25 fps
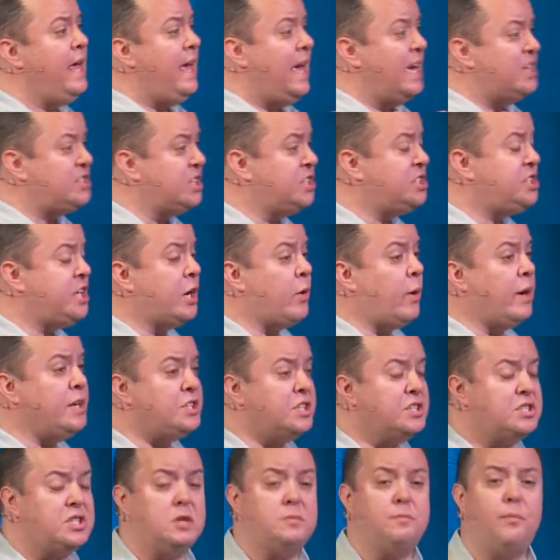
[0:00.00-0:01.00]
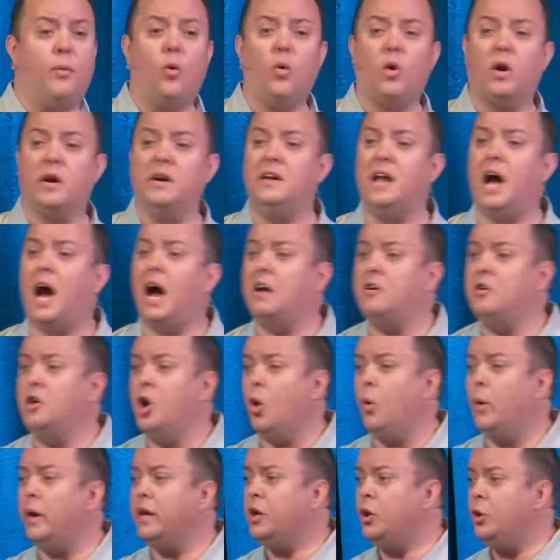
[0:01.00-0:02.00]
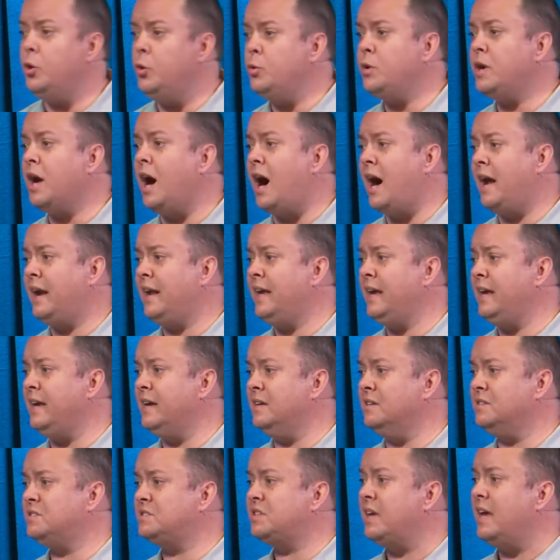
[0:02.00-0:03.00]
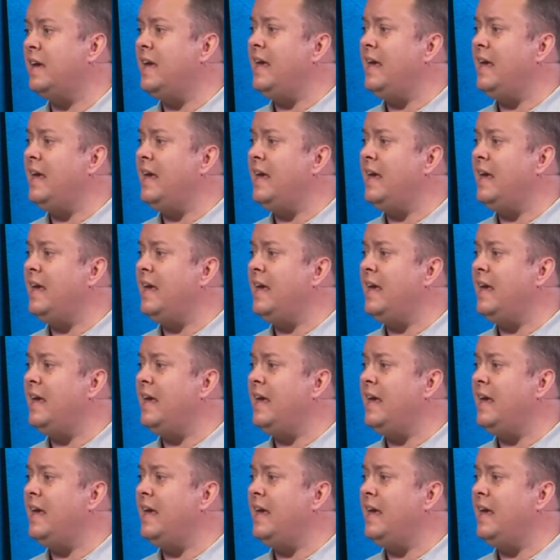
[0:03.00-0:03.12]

is a generation that's born not knowing who God is